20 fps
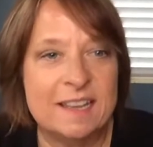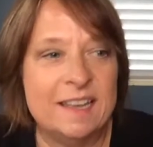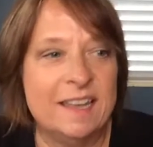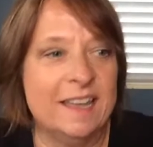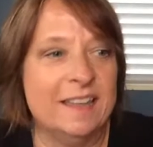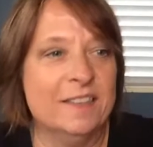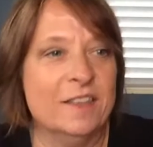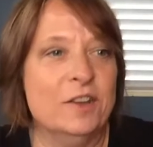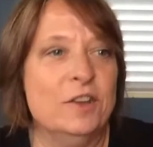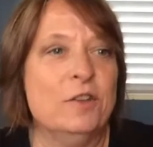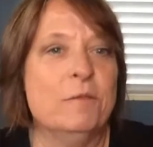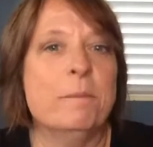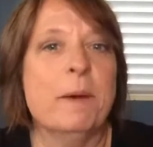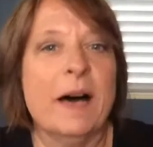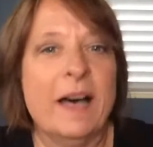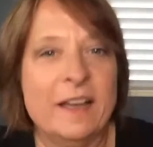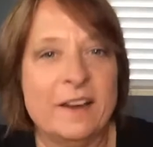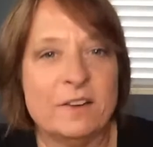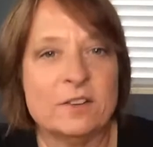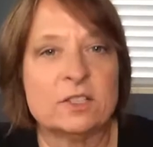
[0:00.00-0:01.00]
and the new
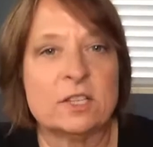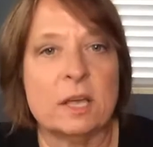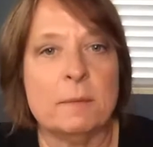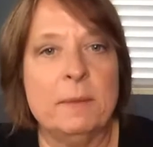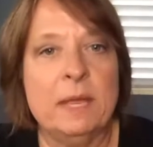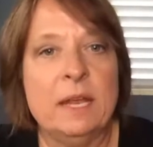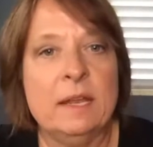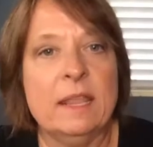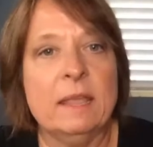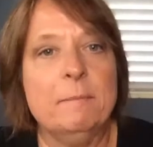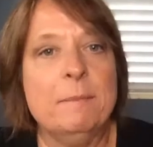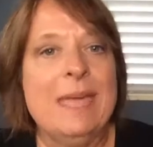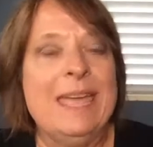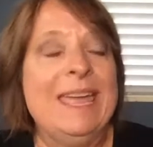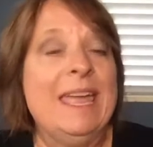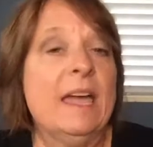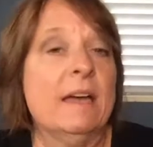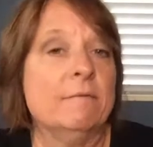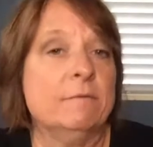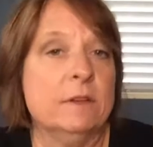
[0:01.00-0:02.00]
buyers come in, they
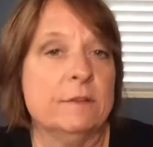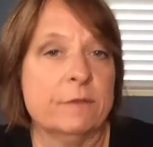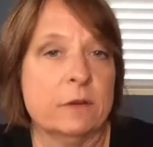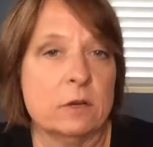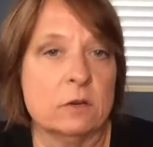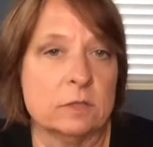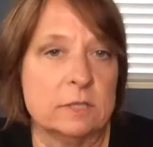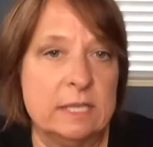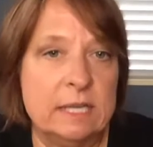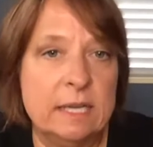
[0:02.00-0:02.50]
may have difficulty